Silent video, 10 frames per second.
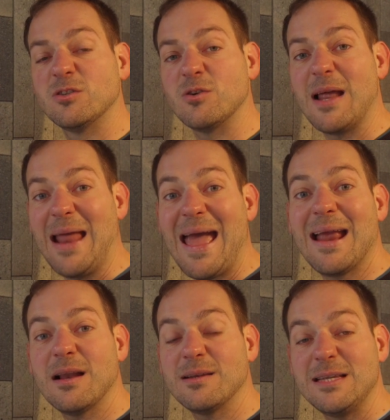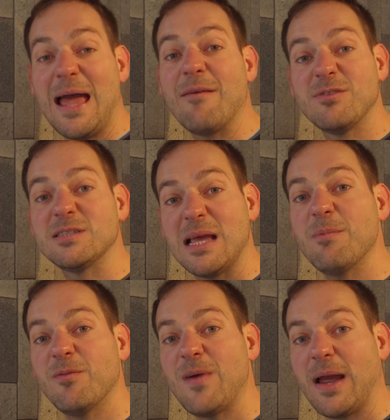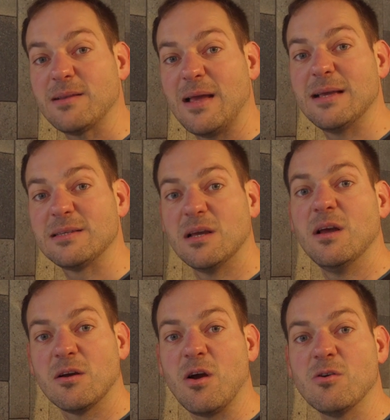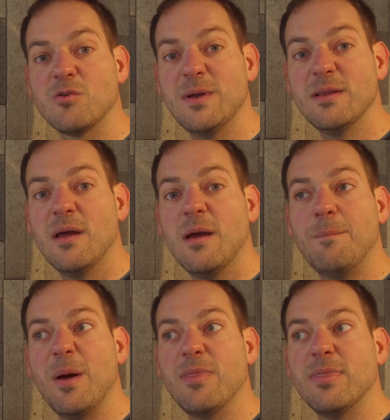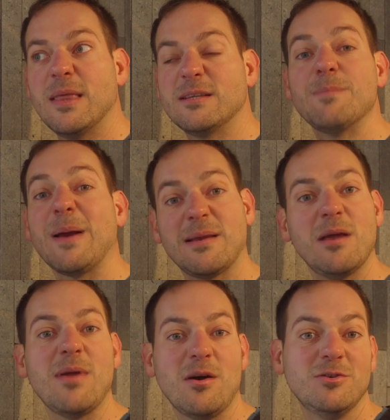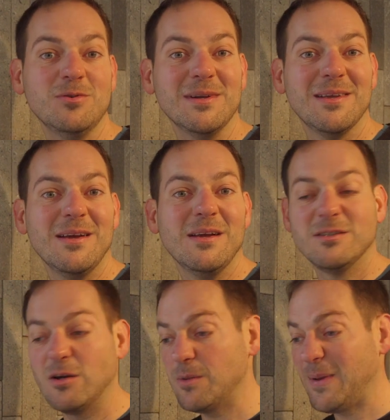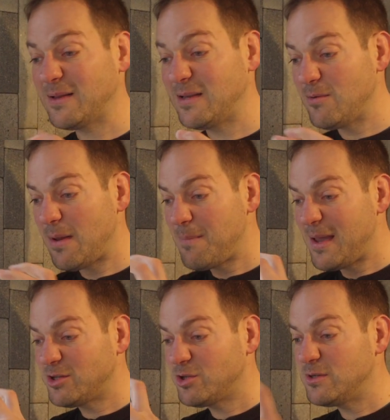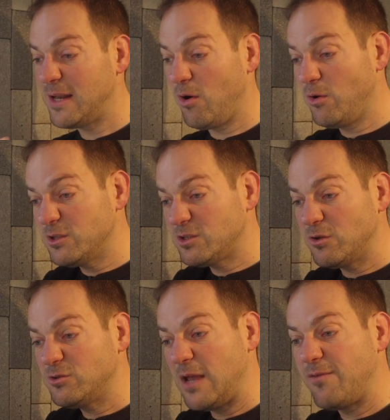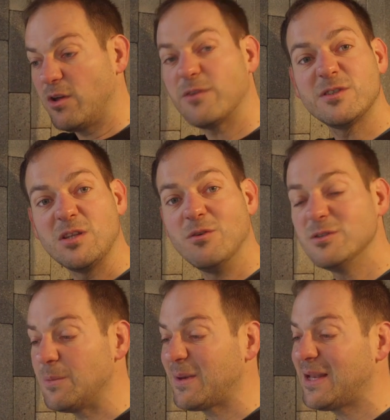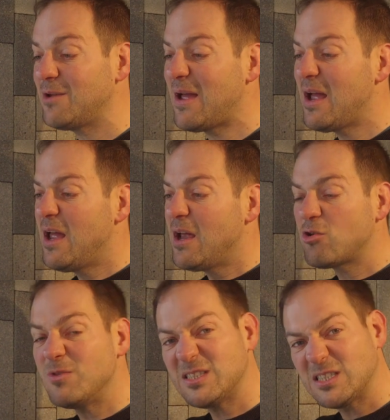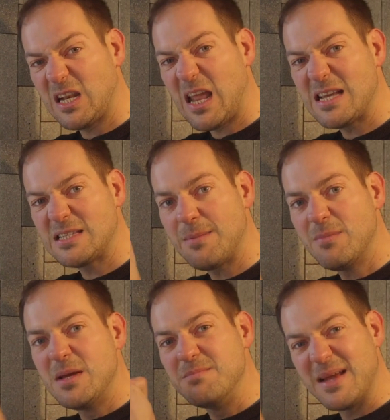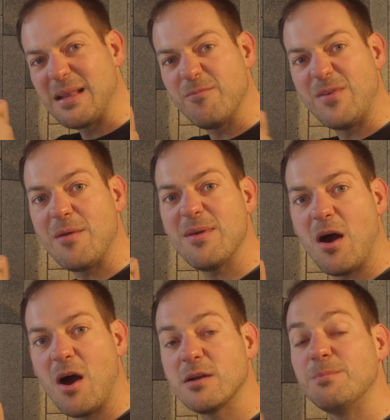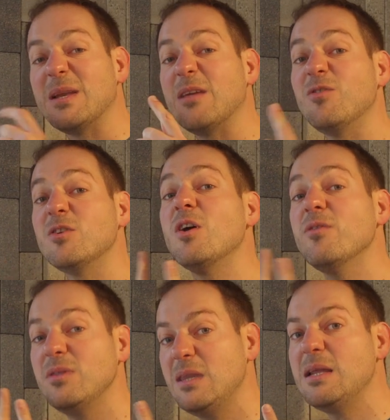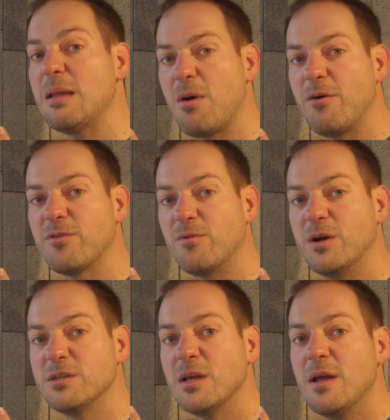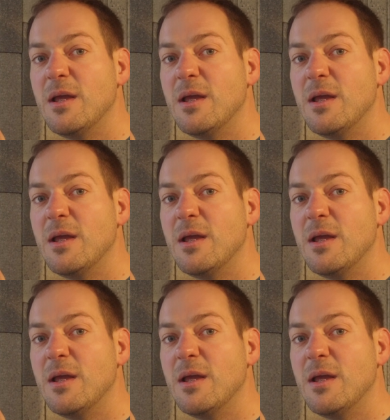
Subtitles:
so that they have the same effect as concrete, but it's the bacteria who do it. So the bacteria make sure that all the stones, you have a lot of stones, the bacteria crystallize them, make them very hard, but if you don't need them afterwards,